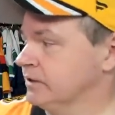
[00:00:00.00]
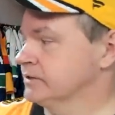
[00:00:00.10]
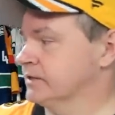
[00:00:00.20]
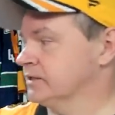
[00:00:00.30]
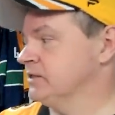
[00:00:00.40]

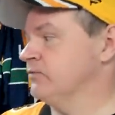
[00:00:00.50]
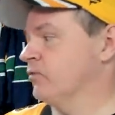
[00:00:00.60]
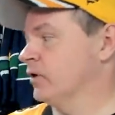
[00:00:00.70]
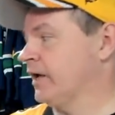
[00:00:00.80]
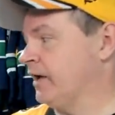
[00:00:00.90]

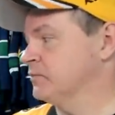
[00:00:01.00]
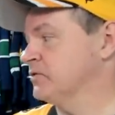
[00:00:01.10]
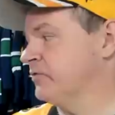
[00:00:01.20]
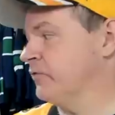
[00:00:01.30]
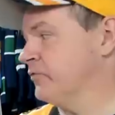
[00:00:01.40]
64
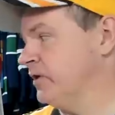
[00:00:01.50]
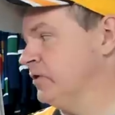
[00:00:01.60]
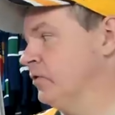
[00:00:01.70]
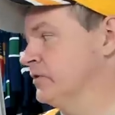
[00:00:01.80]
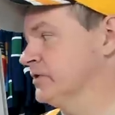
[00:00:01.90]
games,
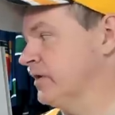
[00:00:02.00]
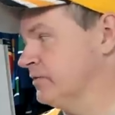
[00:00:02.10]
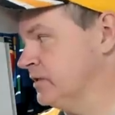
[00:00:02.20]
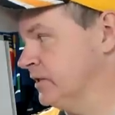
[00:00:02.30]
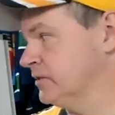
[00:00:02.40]
15 goals,
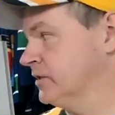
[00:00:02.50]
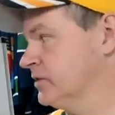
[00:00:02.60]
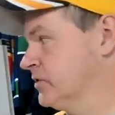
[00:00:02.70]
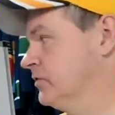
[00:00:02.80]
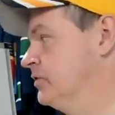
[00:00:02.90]
17
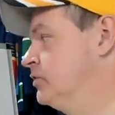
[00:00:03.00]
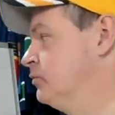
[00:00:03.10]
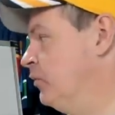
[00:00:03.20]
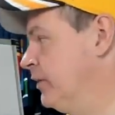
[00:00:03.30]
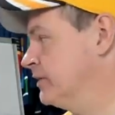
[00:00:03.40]
assists, 32
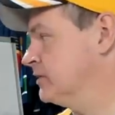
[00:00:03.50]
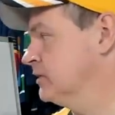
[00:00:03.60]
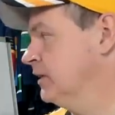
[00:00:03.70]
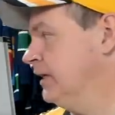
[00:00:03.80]
points.